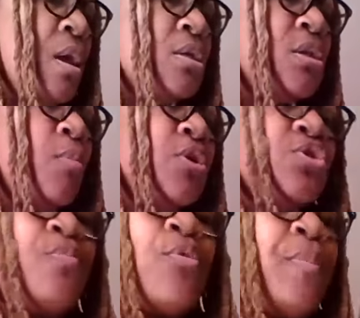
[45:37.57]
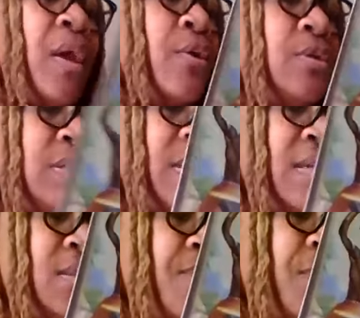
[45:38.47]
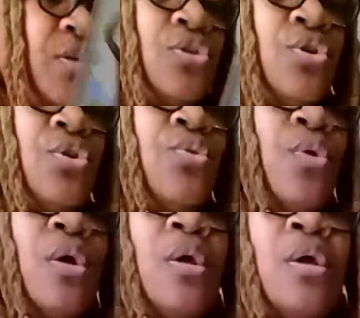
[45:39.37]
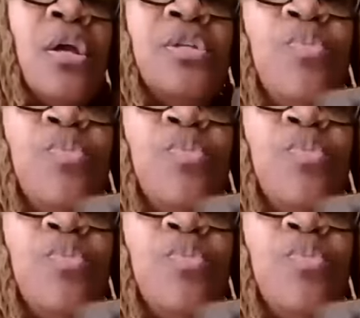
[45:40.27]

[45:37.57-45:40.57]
Someone is prepared to say something to you because